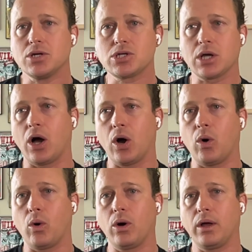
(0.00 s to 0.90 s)

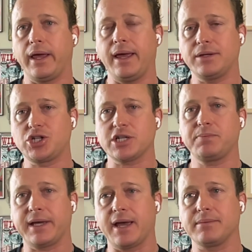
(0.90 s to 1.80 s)
So it
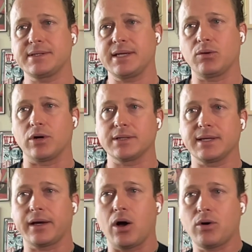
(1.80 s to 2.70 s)
just became this thing where
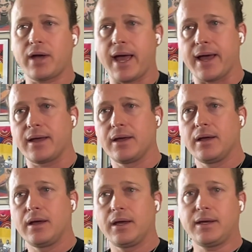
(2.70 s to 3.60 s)
it's like, okay,
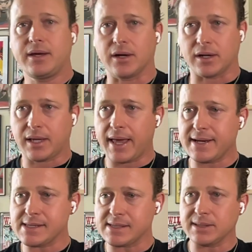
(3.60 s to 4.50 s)
here, get
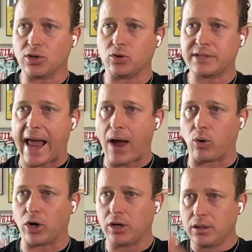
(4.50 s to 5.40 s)
in this little
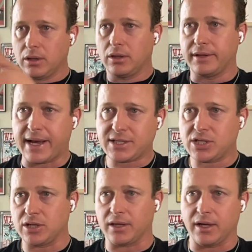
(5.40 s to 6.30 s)
tower
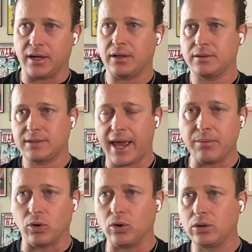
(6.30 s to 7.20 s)
next to the
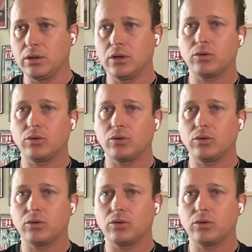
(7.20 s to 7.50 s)
table,